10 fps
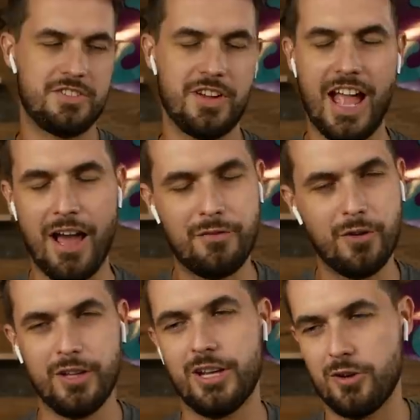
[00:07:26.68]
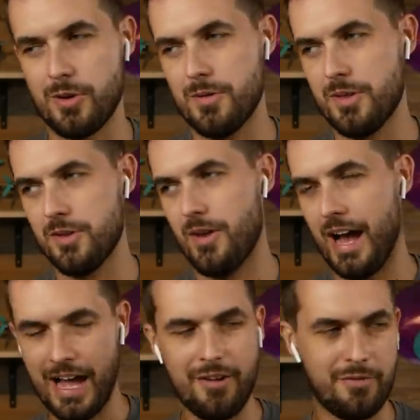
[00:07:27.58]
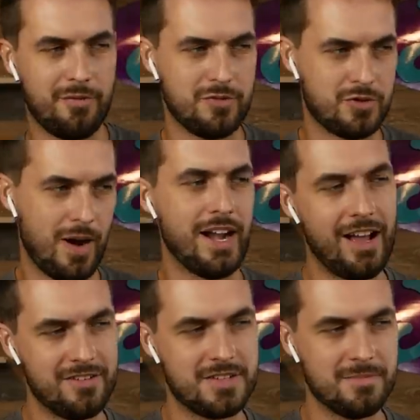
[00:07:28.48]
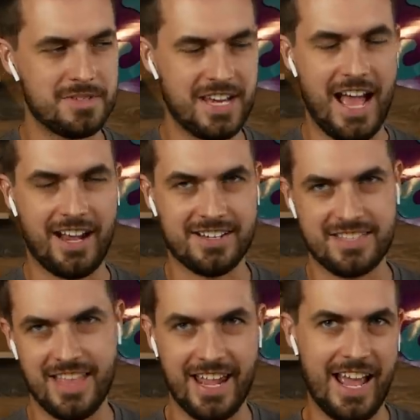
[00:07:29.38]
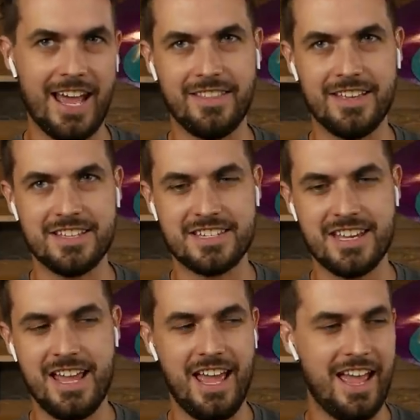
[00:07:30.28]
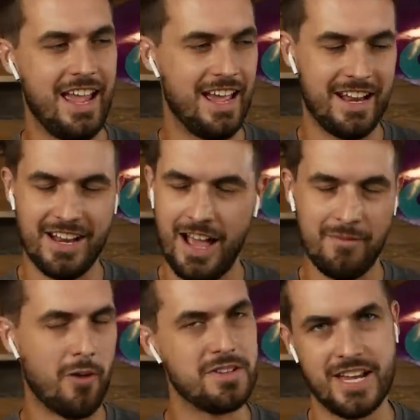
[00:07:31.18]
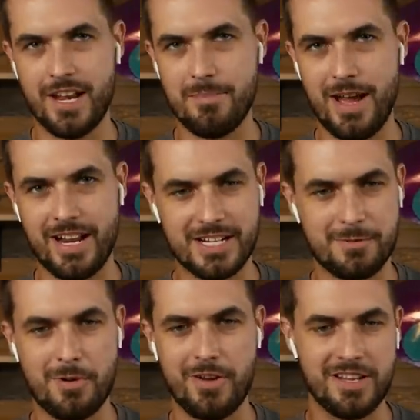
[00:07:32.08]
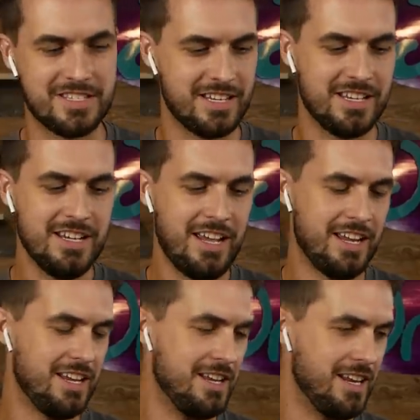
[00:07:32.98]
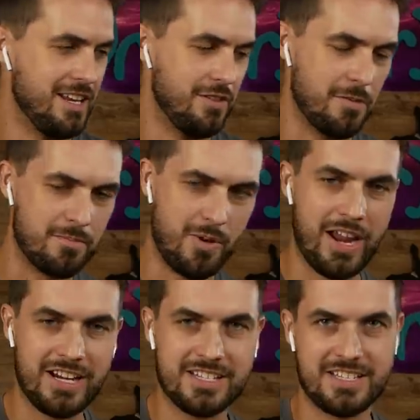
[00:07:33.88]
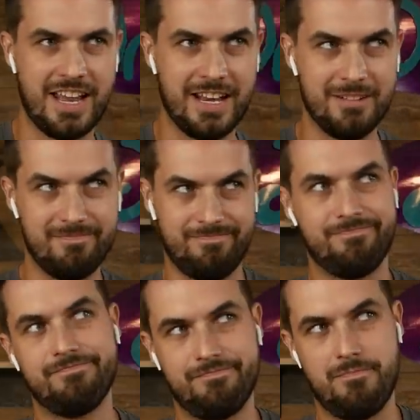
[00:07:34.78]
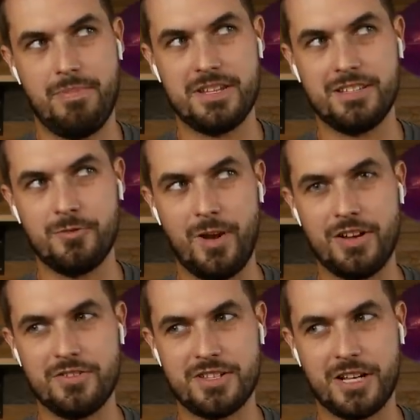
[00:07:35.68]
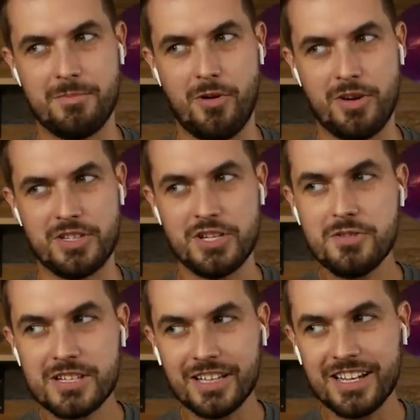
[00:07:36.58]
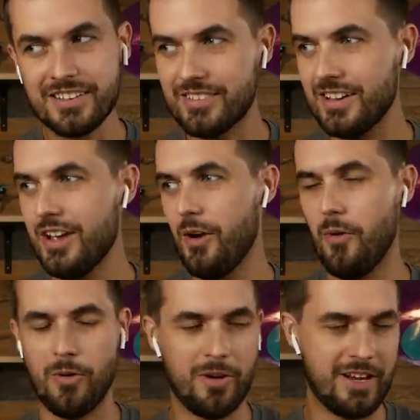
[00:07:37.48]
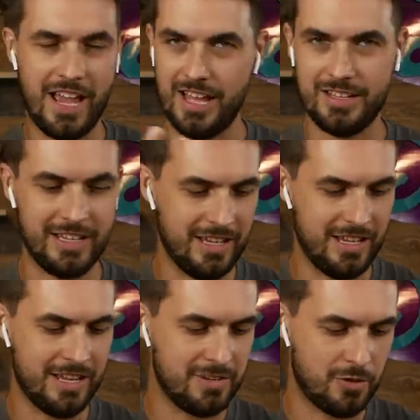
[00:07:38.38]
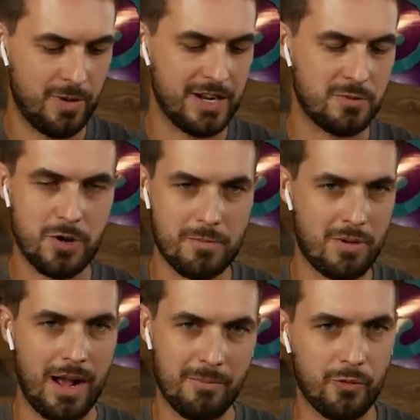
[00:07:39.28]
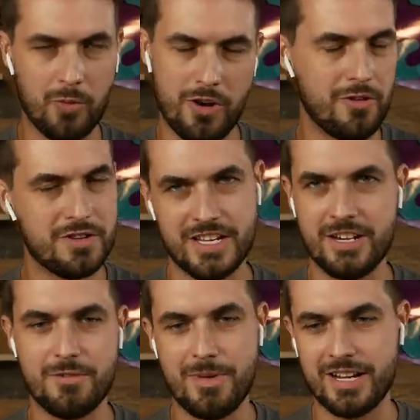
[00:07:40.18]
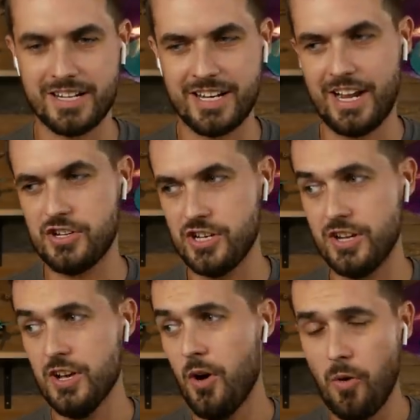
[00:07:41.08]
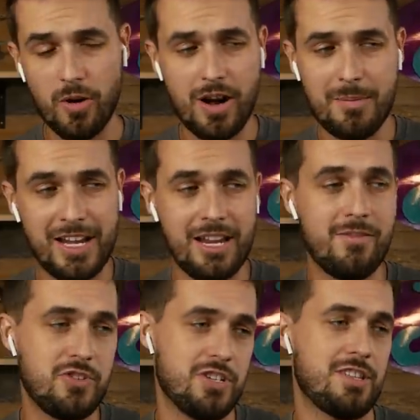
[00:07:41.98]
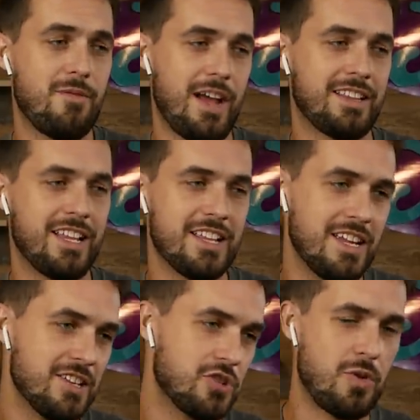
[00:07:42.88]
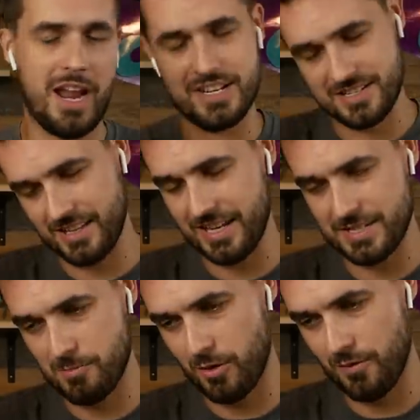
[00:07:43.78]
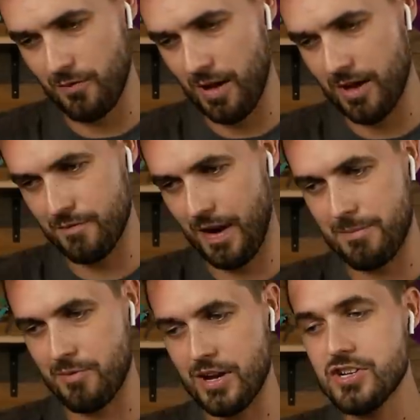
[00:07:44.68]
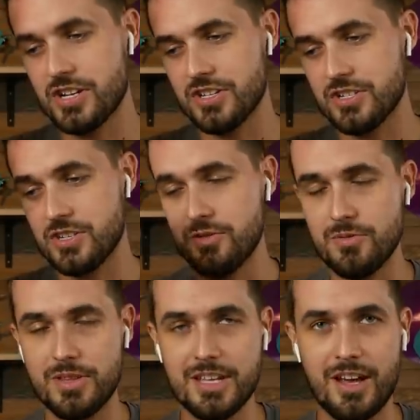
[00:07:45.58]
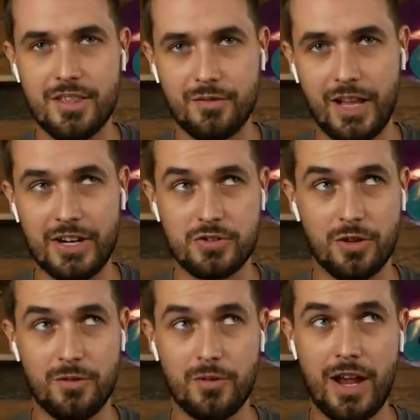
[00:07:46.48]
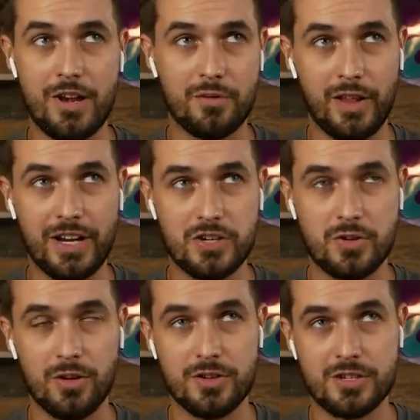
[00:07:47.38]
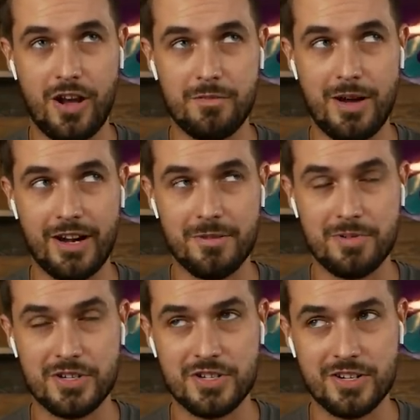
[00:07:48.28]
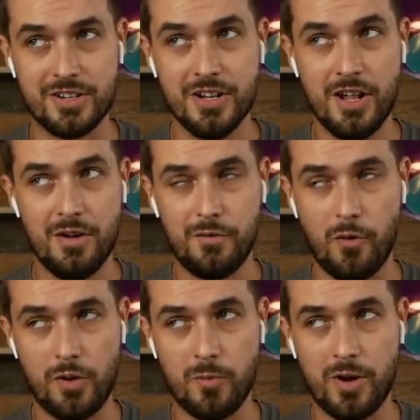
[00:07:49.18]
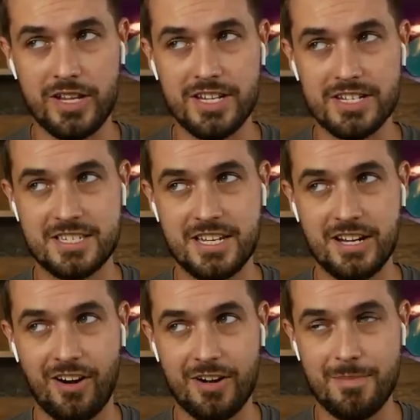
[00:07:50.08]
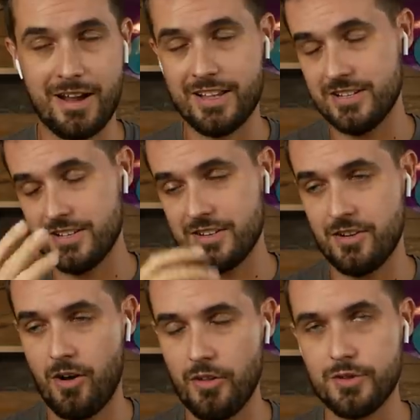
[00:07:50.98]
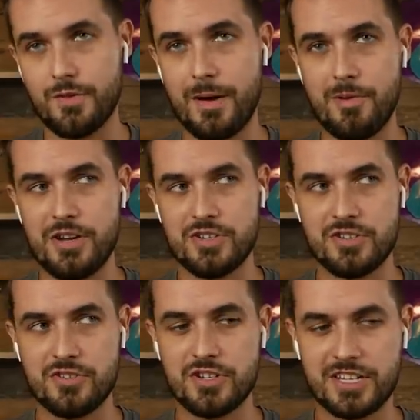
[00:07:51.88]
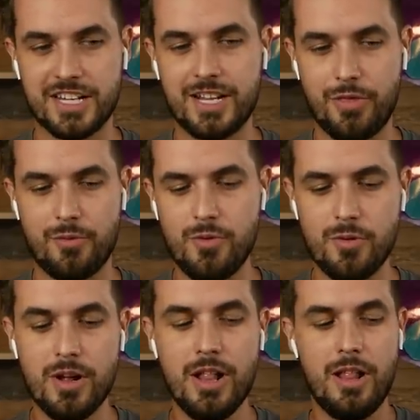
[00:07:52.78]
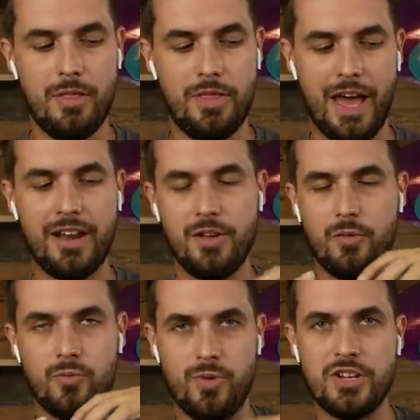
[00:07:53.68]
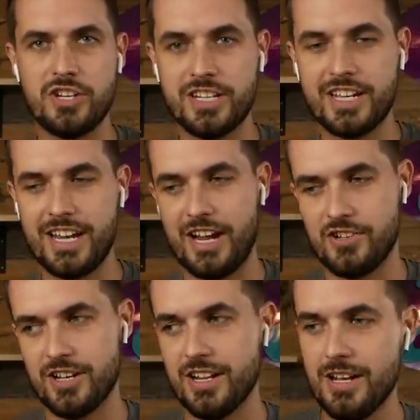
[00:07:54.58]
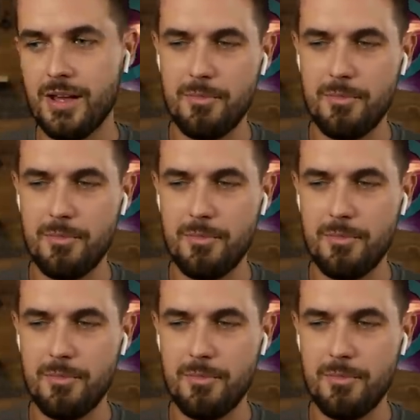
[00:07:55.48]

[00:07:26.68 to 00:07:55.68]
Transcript: So yeah, I fully agree with you. I've tried out some stacks that had this and I've always had a bad experience. It, it, it either breaks and it basically renders the components useless, or yeah, it, it creates weird problems where there's intermittent connection. Or I mean, even just the fact that it, it translates more uh, vibration mm-hmm. to the, uh, the flight controller. If you've got your flight controller soft mounted, but you're four in one E S C hard mounted, you know, all those vibrations are just going to get through that rigid connection.